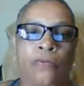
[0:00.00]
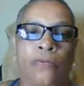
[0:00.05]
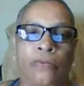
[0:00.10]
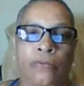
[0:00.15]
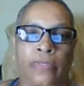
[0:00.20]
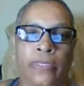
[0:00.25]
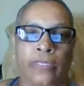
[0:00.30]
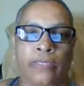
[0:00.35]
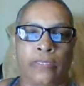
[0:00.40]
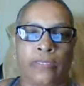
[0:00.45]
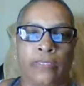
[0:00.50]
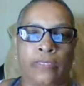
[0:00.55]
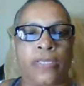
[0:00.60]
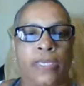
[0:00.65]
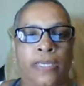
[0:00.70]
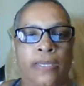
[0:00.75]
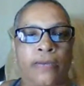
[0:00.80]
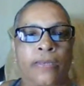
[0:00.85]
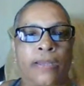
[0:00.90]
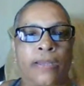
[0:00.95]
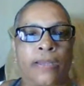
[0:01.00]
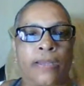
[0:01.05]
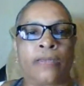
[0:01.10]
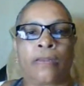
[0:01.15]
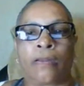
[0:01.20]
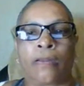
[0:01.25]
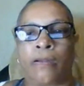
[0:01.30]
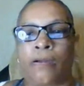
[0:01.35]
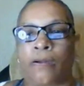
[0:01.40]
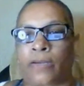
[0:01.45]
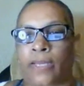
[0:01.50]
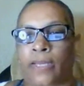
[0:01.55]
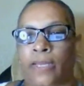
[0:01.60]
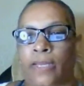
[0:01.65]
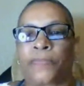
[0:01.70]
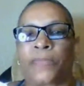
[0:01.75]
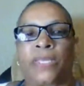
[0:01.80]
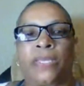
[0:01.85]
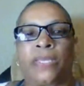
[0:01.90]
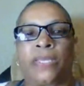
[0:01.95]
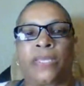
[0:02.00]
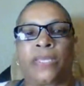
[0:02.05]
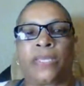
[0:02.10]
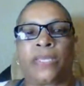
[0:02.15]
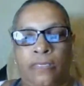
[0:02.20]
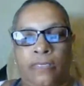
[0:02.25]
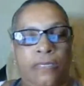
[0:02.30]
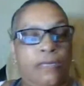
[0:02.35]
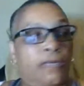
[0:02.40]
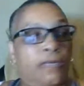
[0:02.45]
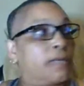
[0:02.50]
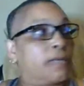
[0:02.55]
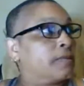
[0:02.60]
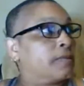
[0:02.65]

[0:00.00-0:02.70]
Yeah. Um, there's